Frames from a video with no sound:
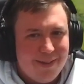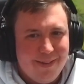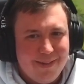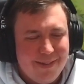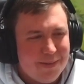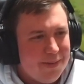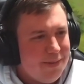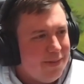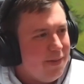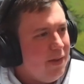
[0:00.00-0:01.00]
got these ones.
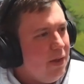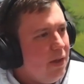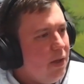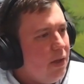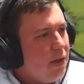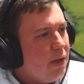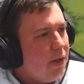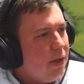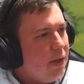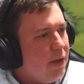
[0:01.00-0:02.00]

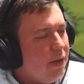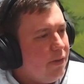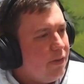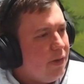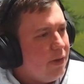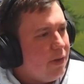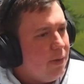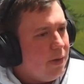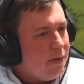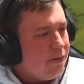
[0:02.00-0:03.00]
Another shadow
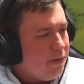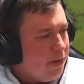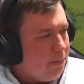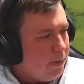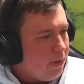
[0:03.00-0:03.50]
and a sleeper.